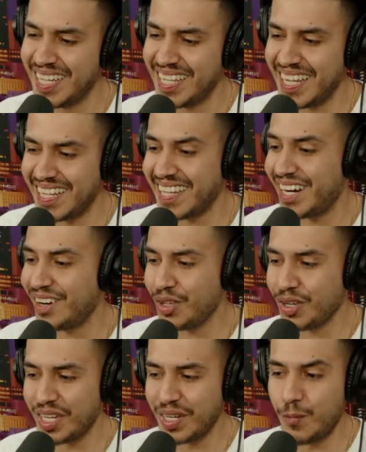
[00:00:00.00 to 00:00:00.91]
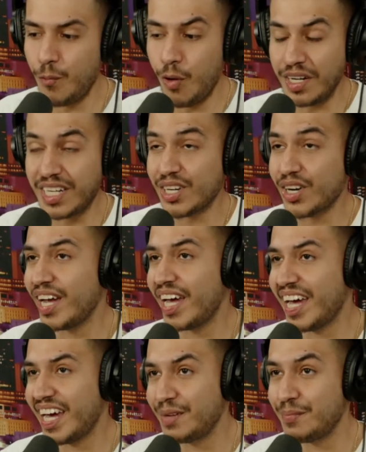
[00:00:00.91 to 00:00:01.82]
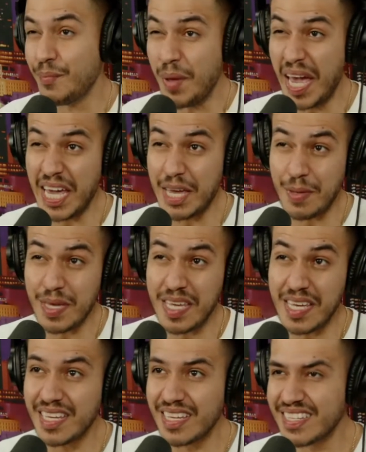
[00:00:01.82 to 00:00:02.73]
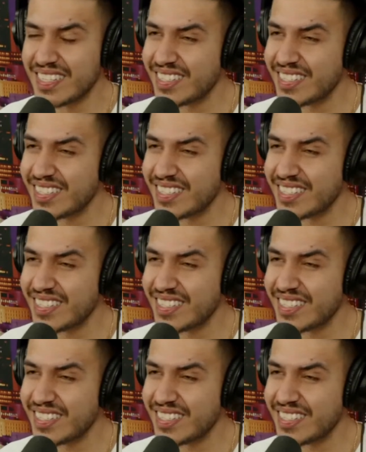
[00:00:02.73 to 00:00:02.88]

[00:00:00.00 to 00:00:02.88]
Like, they're looking 1 year ahead, maybe